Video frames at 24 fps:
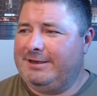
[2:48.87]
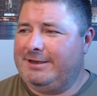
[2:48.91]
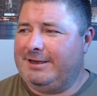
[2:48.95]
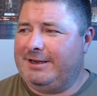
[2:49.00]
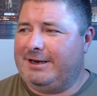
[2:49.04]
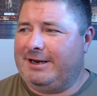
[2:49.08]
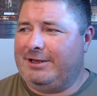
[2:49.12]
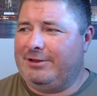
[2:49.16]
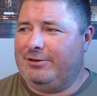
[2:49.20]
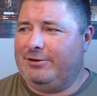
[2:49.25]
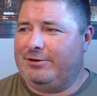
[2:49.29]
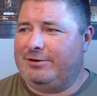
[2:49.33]

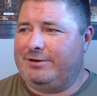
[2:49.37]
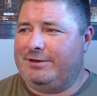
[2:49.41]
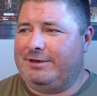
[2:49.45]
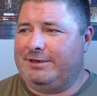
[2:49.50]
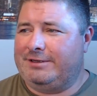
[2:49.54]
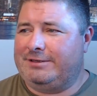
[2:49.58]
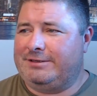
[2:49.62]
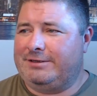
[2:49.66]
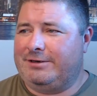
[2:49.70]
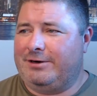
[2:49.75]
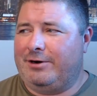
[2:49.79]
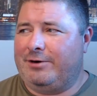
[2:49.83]
And I look and
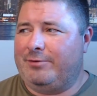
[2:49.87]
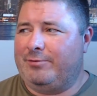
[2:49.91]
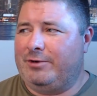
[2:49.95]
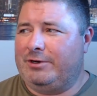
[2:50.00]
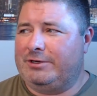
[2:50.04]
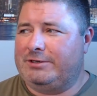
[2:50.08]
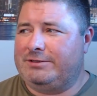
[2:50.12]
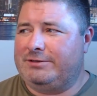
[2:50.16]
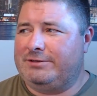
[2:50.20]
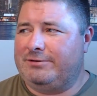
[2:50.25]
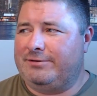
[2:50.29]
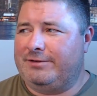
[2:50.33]
it's an arm
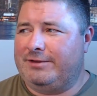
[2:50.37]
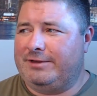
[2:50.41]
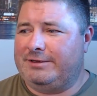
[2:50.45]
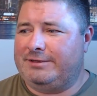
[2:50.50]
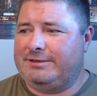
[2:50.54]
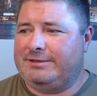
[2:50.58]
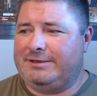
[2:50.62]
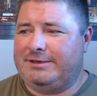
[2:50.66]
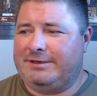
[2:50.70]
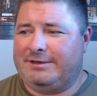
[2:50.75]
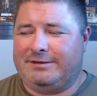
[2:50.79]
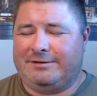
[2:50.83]
wrestler
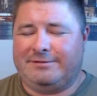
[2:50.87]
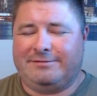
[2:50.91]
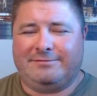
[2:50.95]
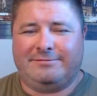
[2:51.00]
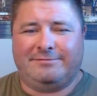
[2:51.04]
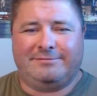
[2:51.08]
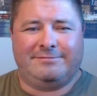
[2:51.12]
that